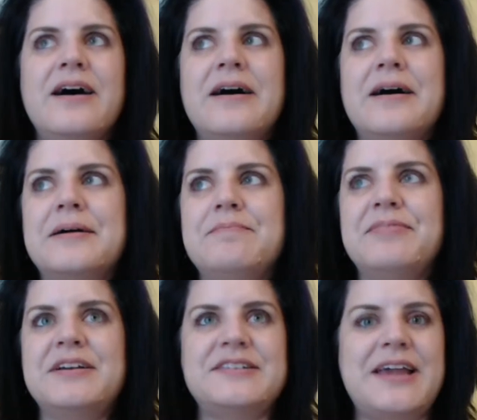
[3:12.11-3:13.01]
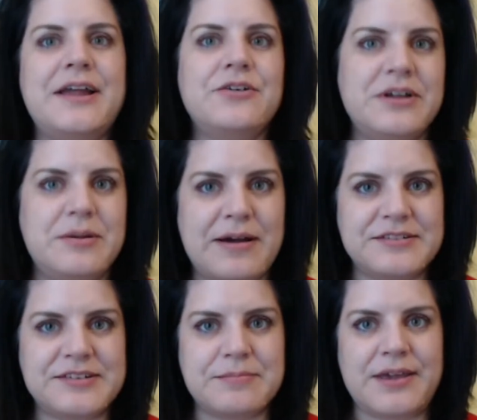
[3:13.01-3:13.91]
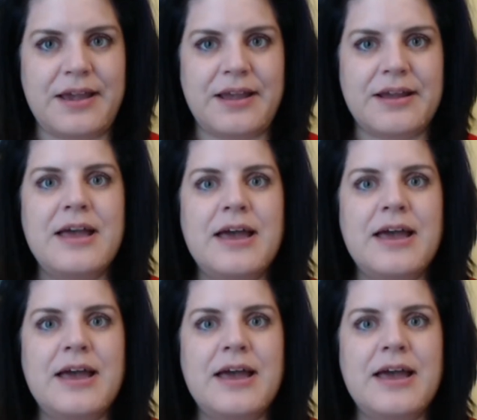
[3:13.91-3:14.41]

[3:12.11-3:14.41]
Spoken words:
it's angry about something.